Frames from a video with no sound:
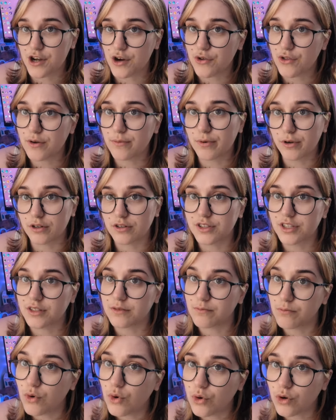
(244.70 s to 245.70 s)
know the
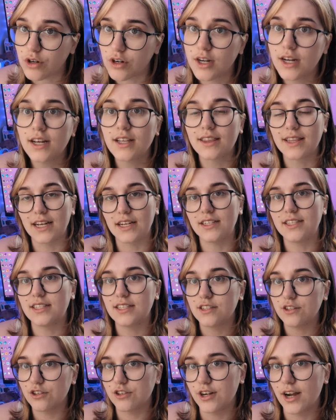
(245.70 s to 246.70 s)
person more. They
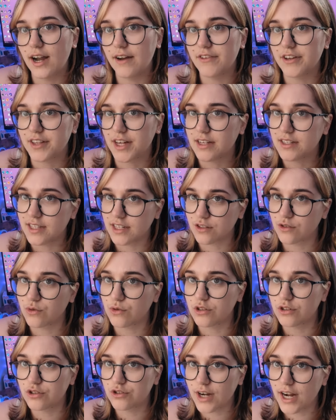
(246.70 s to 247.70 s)
still are having that
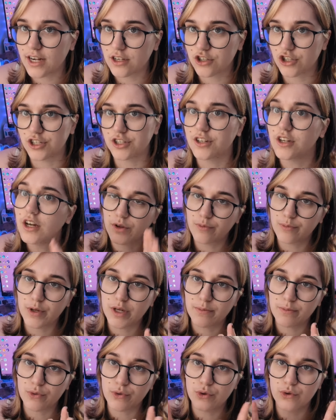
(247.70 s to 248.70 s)
sexual attraction. With
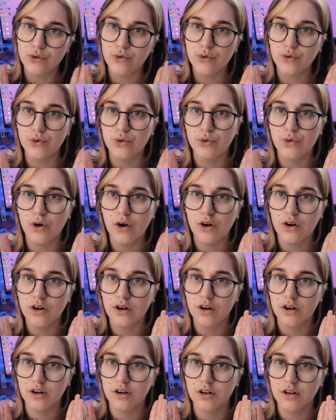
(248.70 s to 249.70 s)
people who
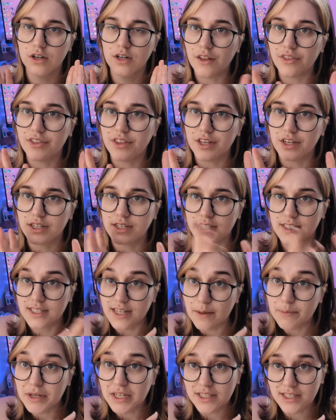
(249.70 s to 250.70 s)
are on the
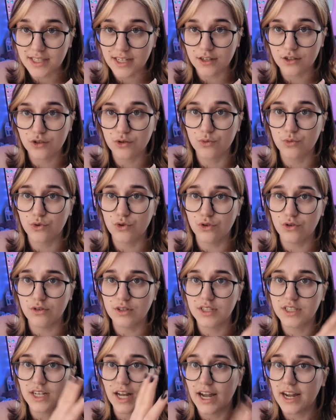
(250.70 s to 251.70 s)

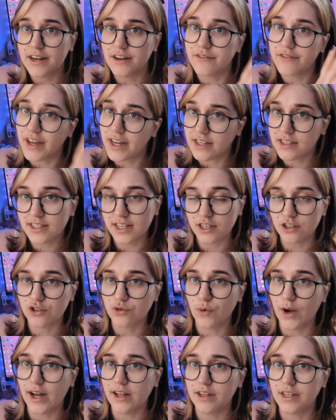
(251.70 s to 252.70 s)
demisexual side of
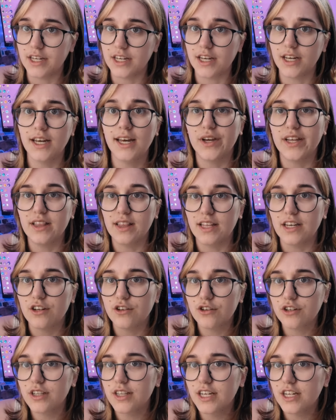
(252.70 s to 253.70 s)
asexuality, we
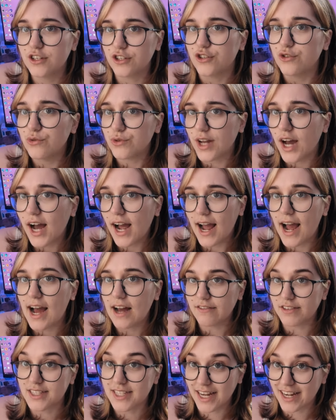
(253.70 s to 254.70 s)
literally do not
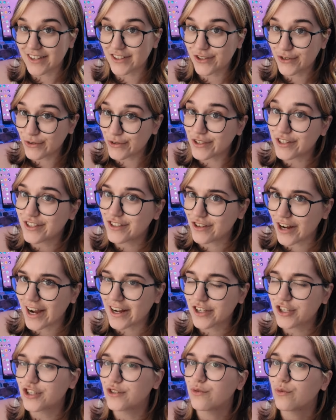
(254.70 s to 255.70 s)
have sexual
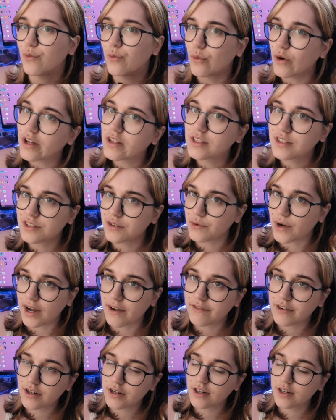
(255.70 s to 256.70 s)
attraction
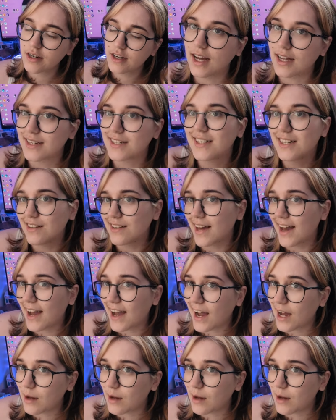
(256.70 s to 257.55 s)
whatsoever until that